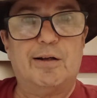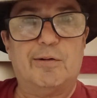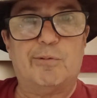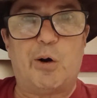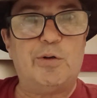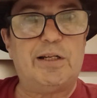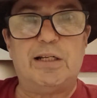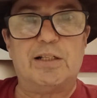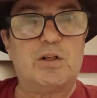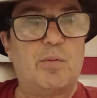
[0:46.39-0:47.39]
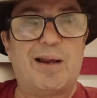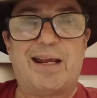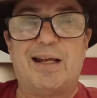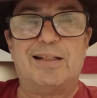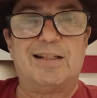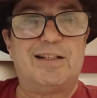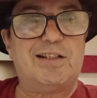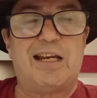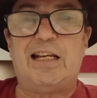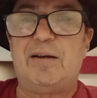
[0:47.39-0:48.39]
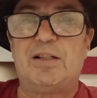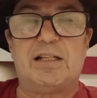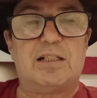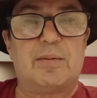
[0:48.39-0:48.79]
road tenders don't make any sense.